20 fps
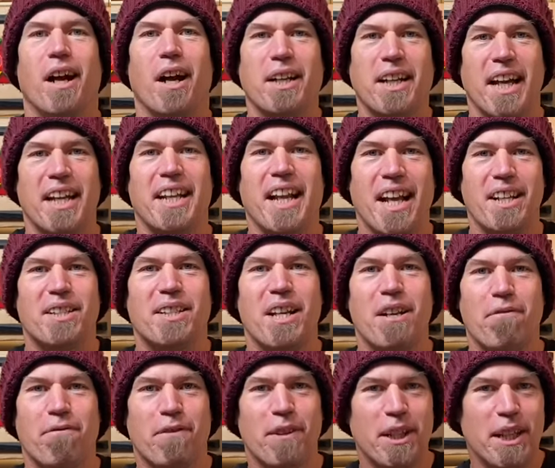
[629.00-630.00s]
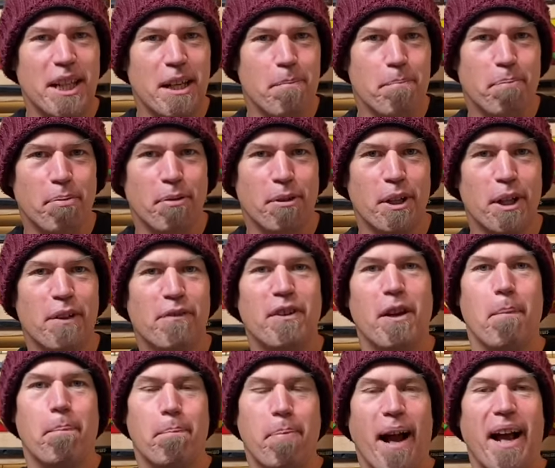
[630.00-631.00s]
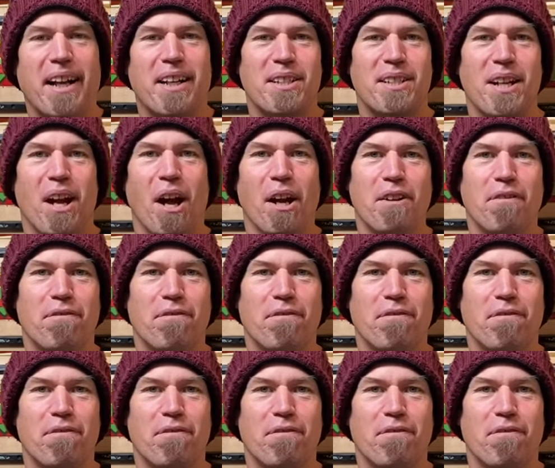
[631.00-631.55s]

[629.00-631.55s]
Okay, that's it for the improve your backside